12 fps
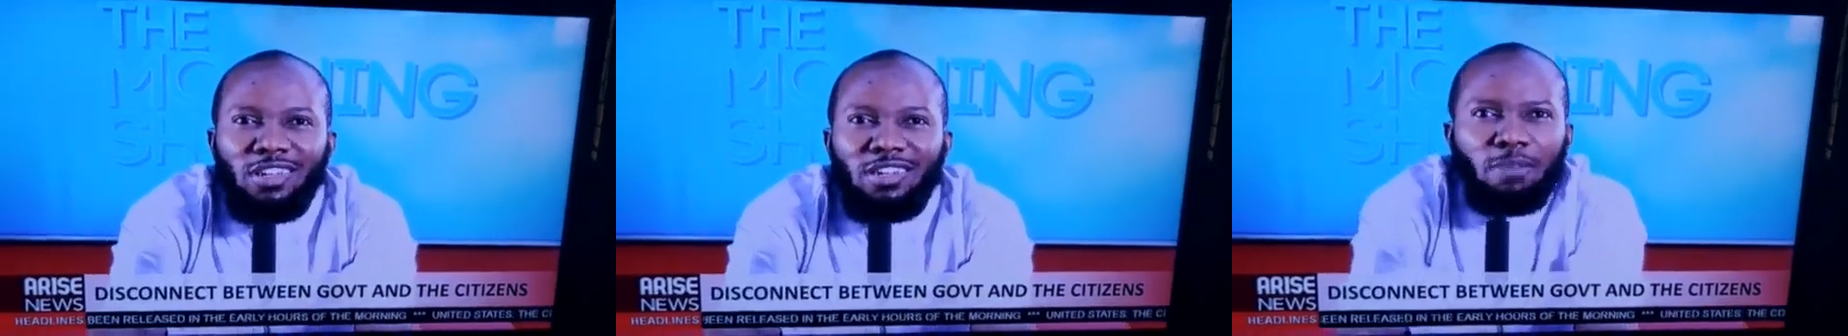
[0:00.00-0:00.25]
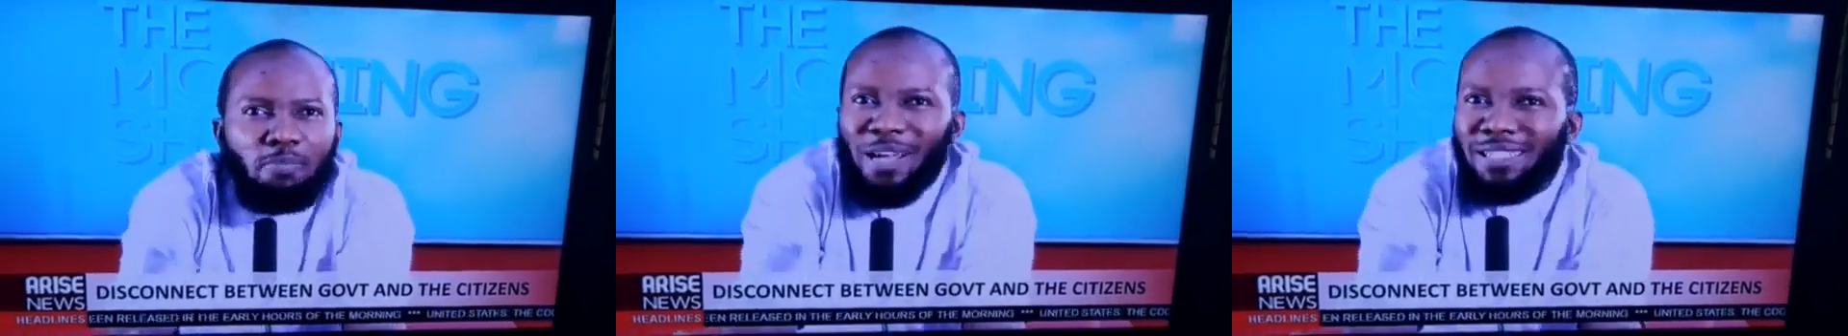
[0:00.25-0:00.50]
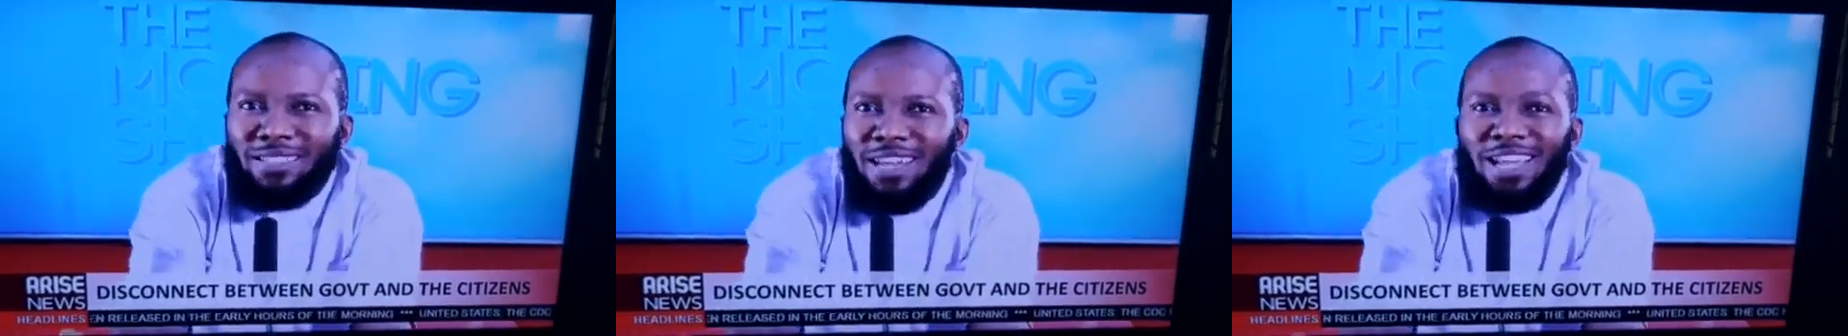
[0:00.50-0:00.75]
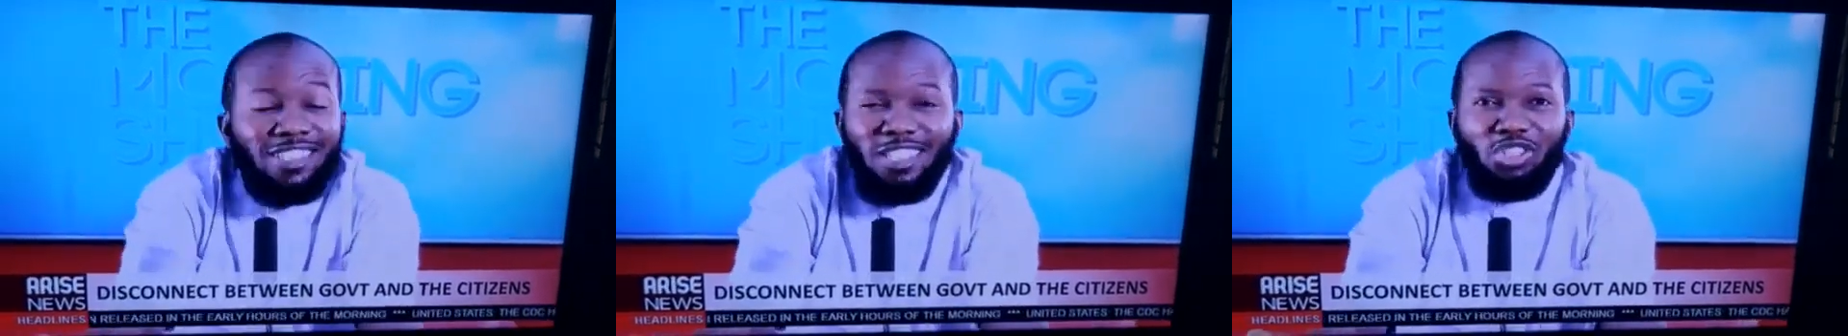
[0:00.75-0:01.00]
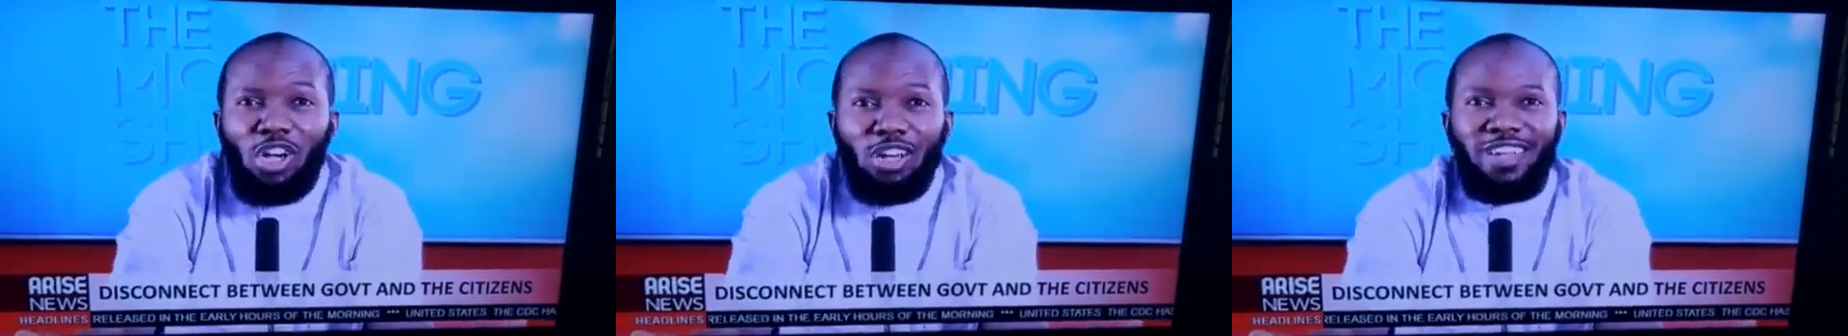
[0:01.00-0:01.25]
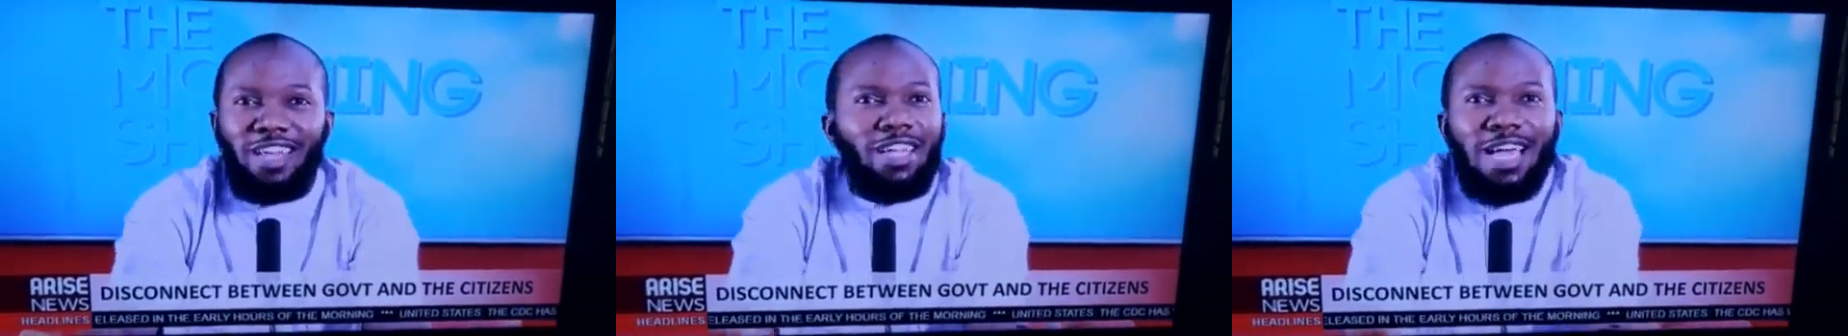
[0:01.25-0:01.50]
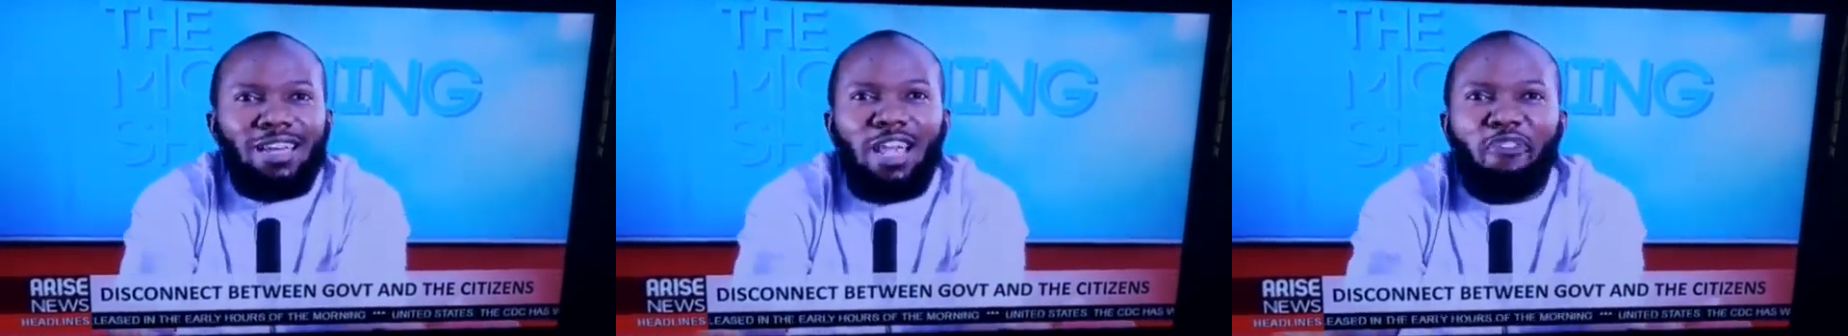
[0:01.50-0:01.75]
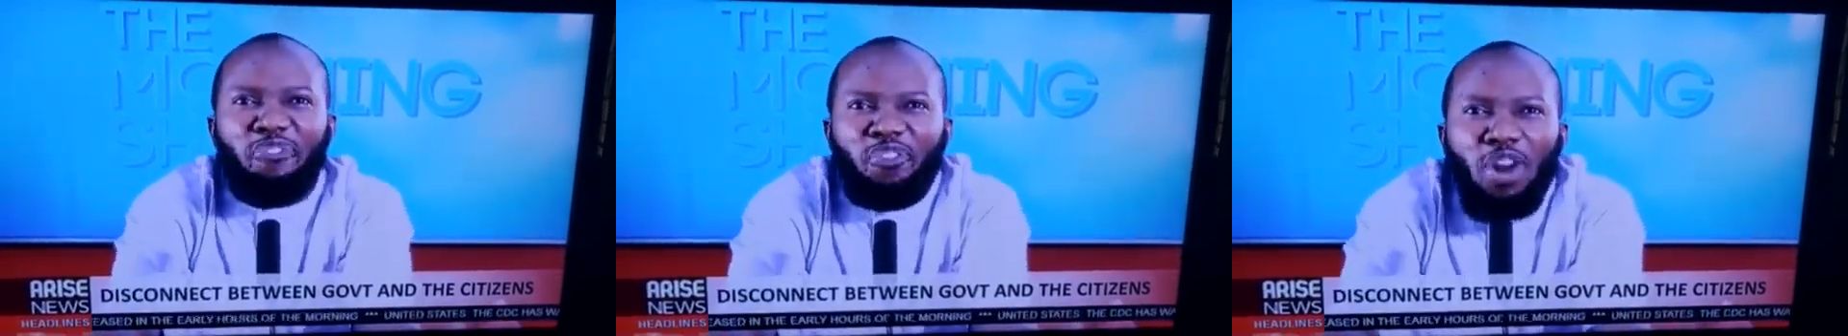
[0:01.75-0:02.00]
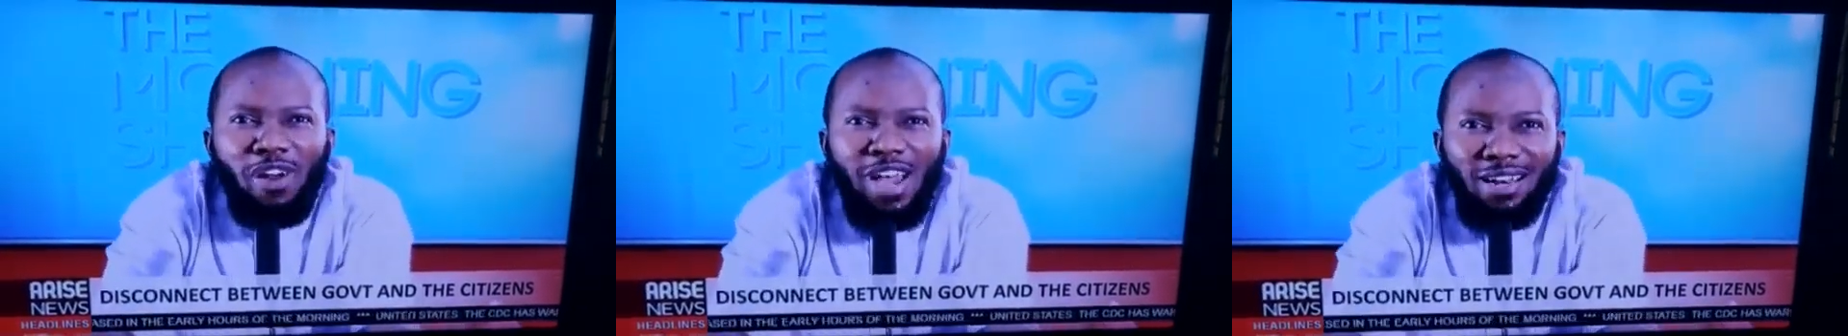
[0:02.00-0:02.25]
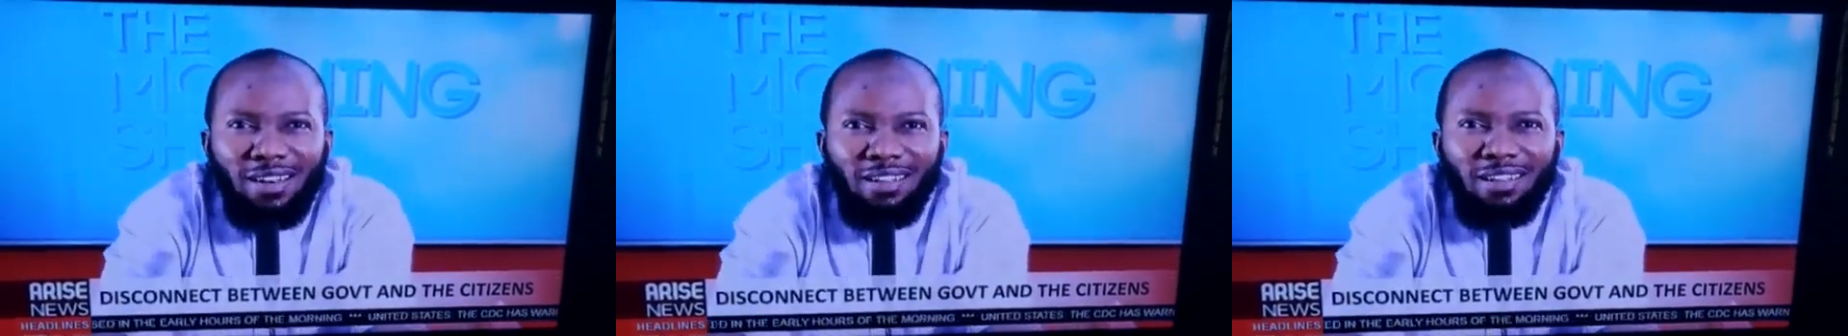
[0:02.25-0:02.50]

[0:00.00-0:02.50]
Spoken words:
The president is not there at the funeral.